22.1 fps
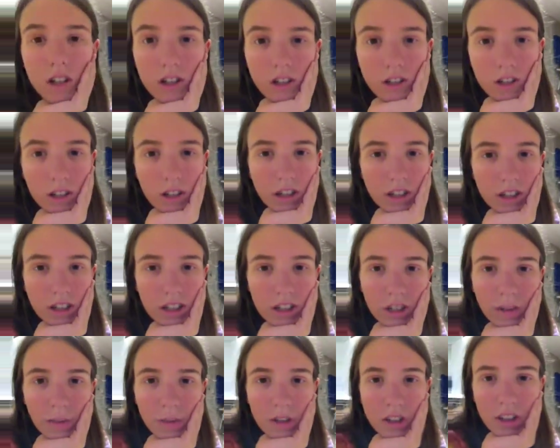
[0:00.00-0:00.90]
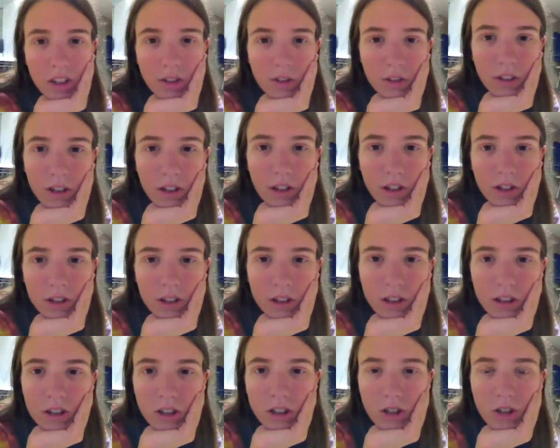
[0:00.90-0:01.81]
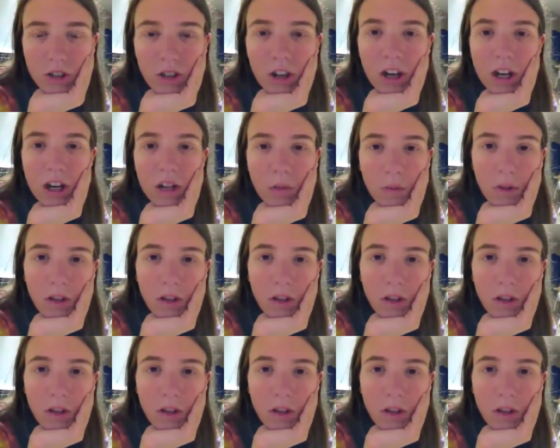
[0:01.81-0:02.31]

So I decided to make this video to distract